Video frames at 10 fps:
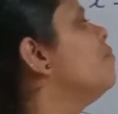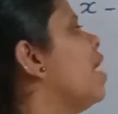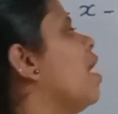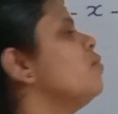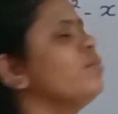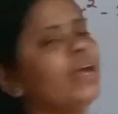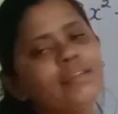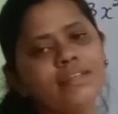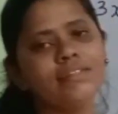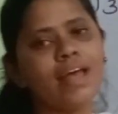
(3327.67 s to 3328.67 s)
we have to
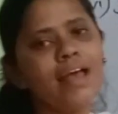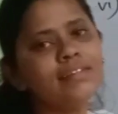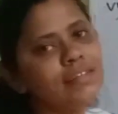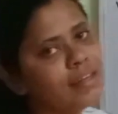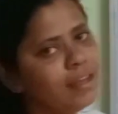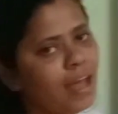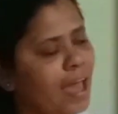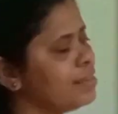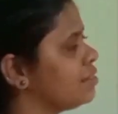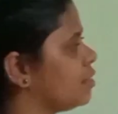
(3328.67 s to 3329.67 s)
get this as
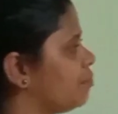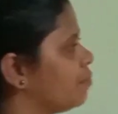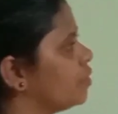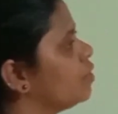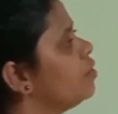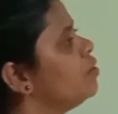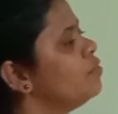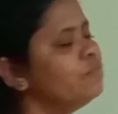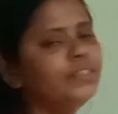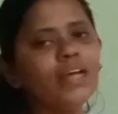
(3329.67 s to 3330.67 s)
answer.
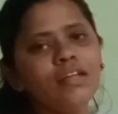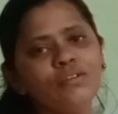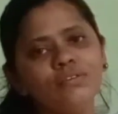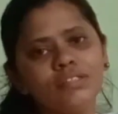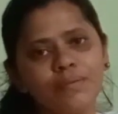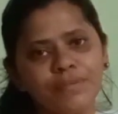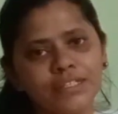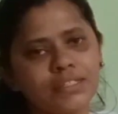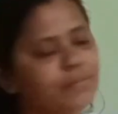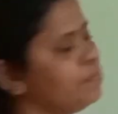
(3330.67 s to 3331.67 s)
Which are those numbers?